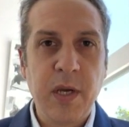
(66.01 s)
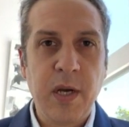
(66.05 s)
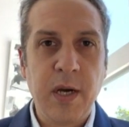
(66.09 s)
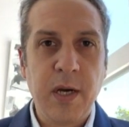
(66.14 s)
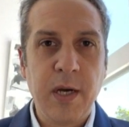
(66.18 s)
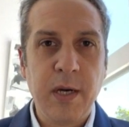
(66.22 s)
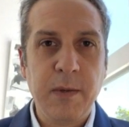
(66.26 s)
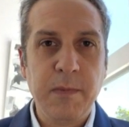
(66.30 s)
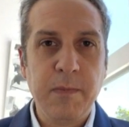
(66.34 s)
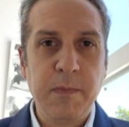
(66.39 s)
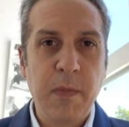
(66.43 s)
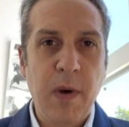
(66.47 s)

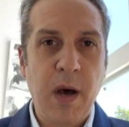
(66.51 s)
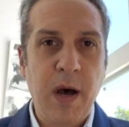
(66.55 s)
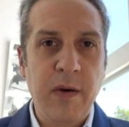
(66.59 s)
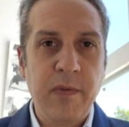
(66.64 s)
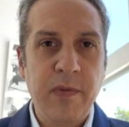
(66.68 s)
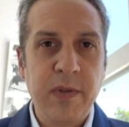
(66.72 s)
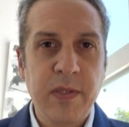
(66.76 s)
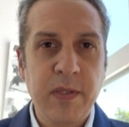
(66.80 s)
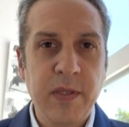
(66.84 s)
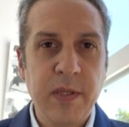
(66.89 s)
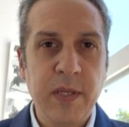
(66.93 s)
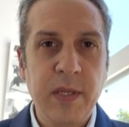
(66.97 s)

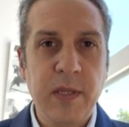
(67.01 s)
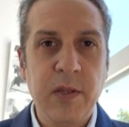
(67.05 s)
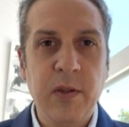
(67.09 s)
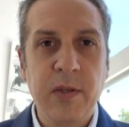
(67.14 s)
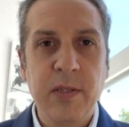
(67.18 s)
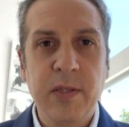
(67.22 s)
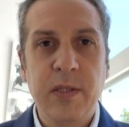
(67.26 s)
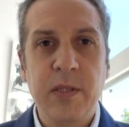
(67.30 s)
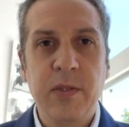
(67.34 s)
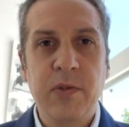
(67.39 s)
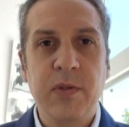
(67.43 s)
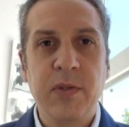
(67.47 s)
Obviously, it
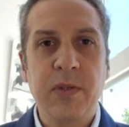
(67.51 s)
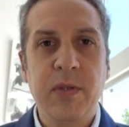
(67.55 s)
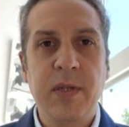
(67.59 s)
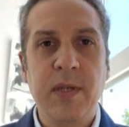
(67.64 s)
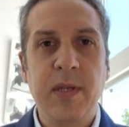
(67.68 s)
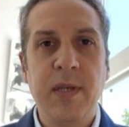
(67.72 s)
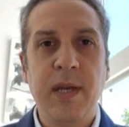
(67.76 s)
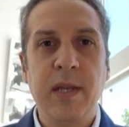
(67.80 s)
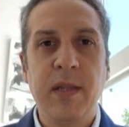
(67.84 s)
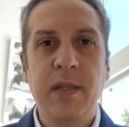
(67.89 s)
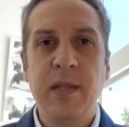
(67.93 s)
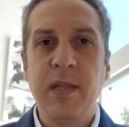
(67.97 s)
looks
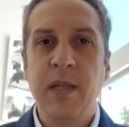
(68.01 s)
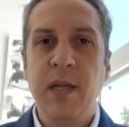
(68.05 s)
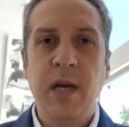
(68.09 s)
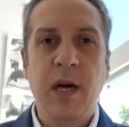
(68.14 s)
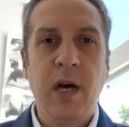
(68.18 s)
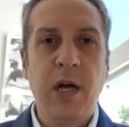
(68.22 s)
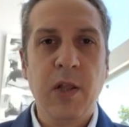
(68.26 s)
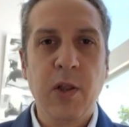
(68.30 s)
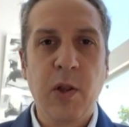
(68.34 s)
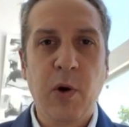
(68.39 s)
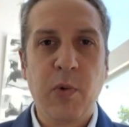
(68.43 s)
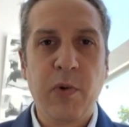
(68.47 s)
interesting at
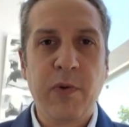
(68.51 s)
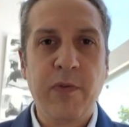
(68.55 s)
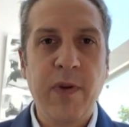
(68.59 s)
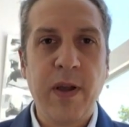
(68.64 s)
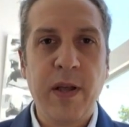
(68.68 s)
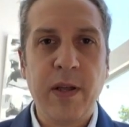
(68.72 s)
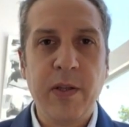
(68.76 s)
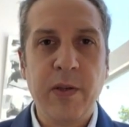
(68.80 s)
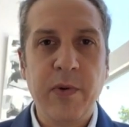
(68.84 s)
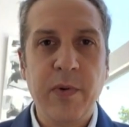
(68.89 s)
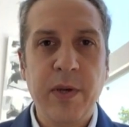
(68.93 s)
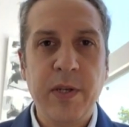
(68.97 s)
a lower
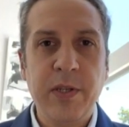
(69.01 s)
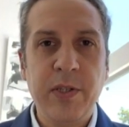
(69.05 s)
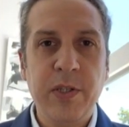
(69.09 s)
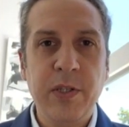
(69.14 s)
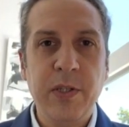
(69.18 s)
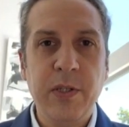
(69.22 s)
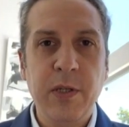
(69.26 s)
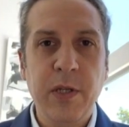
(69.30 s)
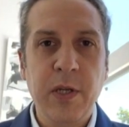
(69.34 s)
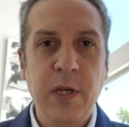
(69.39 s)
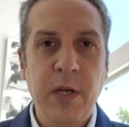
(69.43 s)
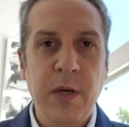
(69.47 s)
valuation,